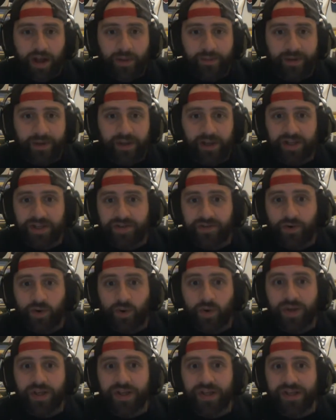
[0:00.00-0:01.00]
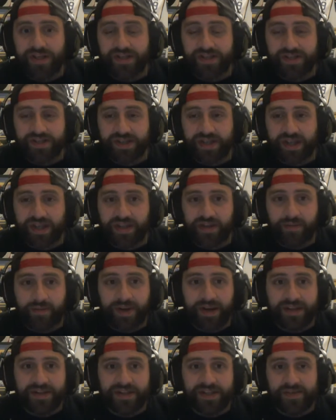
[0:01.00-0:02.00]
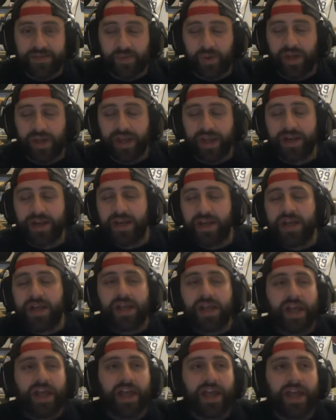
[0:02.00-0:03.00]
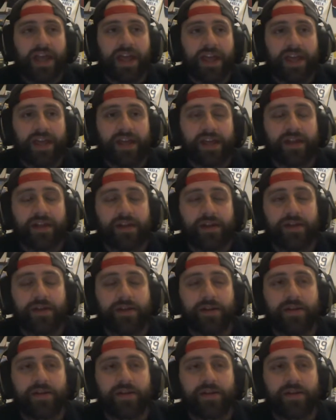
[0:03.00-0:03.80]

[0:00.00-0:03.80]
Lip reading: because of who he is and the minutes he's playing, and,